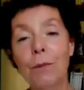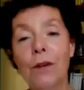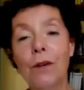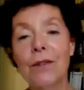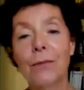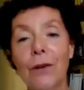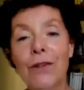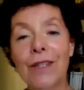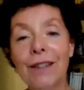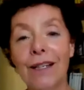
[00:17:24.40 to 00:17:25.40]
because the
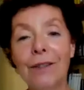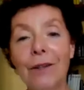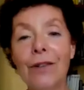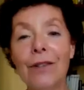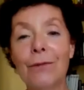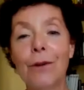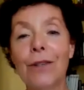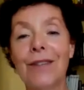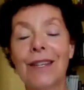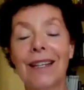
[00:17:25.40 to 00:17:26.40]
first thing I noticed
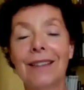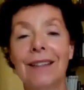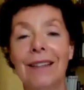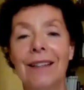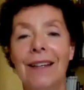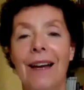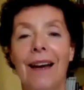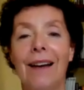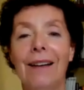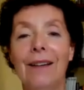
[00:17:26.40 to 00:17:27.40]
was that
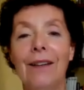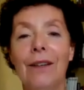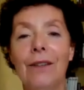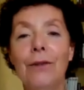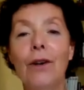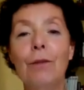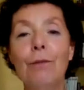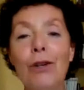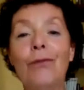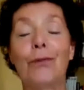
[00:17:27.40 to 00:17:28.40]
uh, your
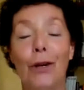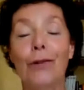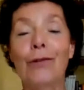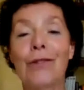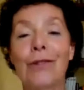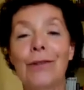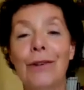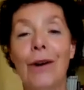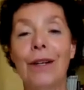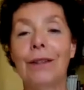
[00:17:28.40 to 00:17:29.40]
image froze. You
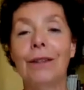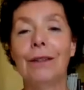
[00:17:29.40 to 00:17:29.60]
froze,